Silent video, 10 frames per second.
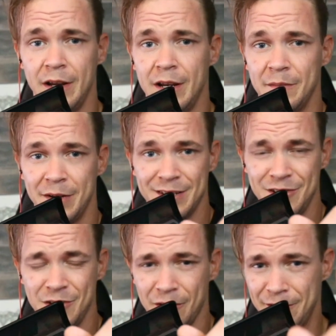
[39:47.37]
because
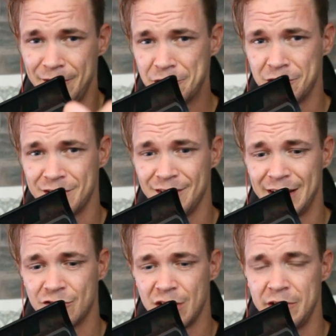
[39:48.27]
you are adventurous and like
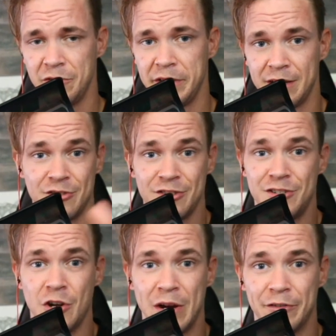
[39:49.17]
to try new things, just
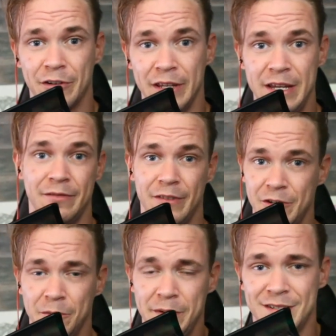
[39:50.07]
don't ever leave and you'll
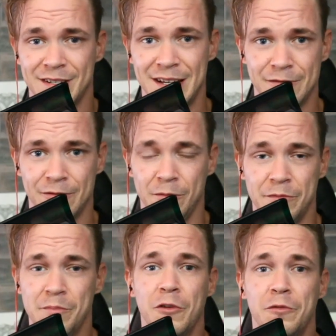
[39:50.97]
be successful.
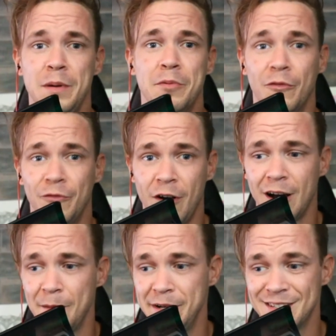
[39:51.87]
Most people fuck
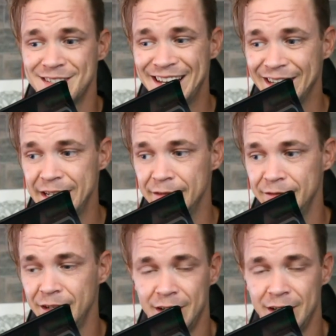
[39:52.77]
up because they leave.